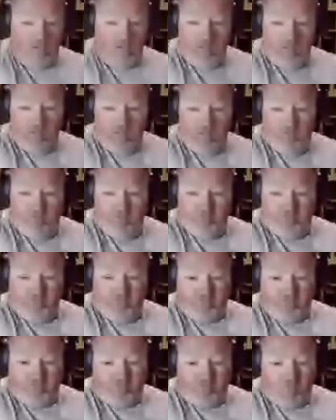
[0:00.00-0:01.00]
Buddy, I
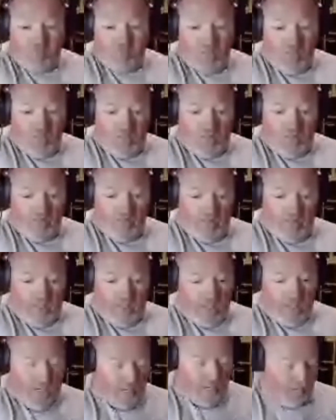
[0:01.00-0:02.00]
might be able to hook
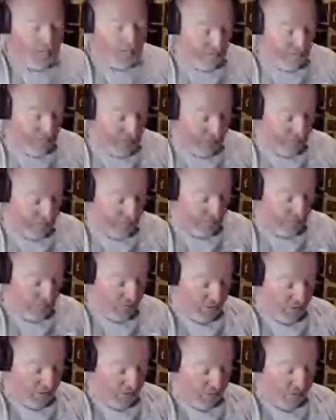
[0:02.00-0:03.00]
you up with a
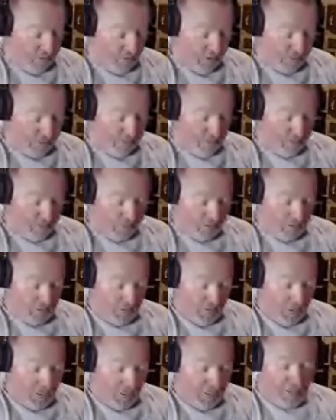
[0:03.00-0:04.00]
guy.
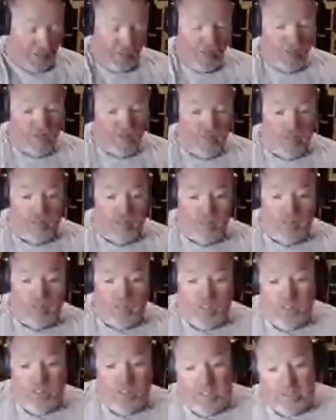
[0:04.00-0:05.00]
He's missing the first
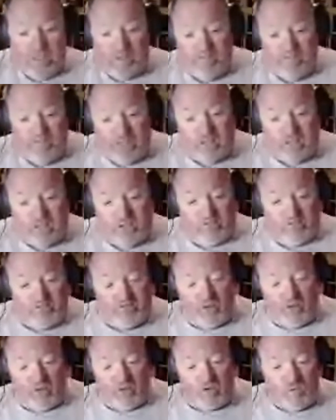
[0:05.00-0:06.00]
one,
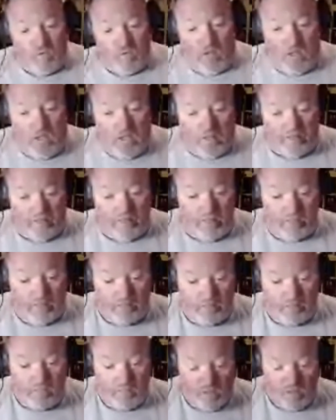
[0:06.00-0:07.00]

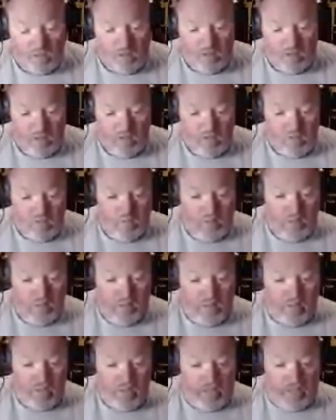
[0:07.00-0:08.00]
but he's planning on
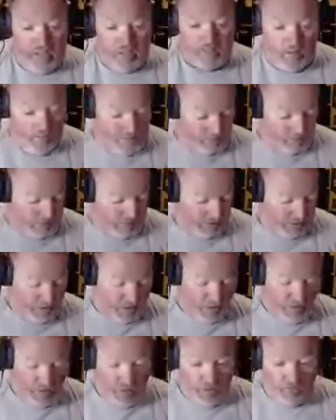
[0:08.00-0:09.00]
fishing the other
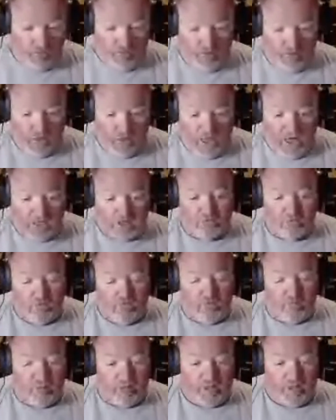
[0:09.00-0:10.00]
last 4 because
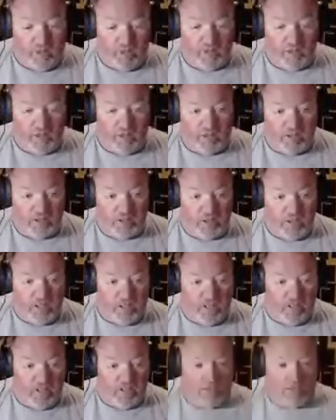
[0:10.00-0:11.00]
he's got a
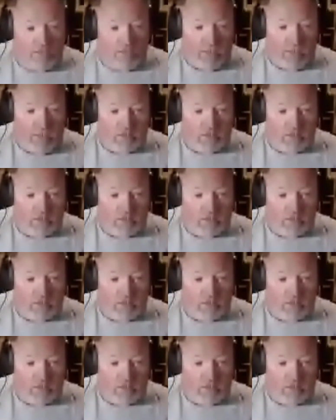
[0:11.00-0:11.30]
grandson